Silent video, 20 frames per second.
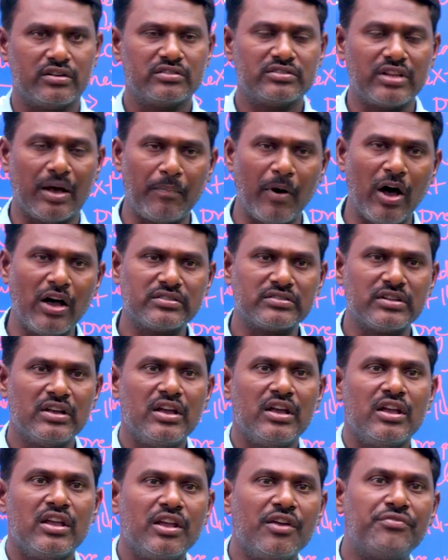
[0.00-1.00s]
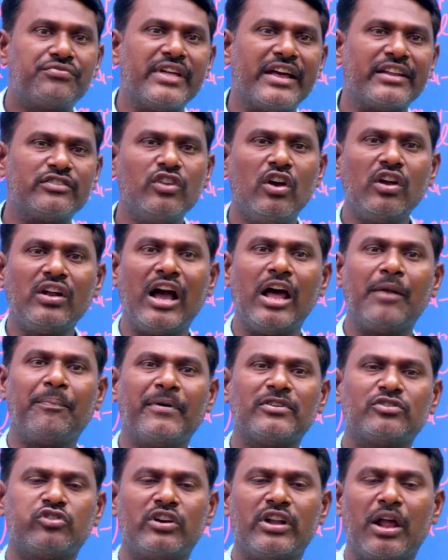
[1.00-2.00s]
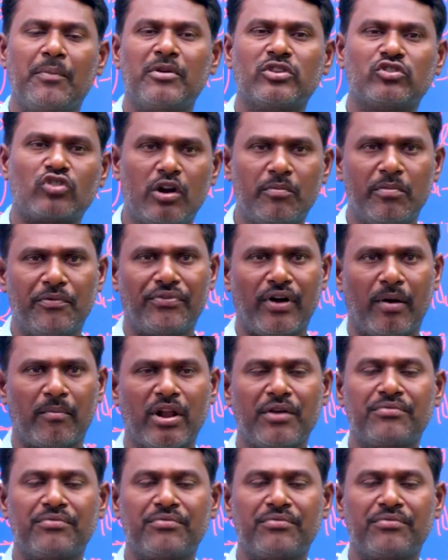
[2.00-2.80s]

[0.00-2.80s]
Suppose if there is no corpus luteum is going to be formed.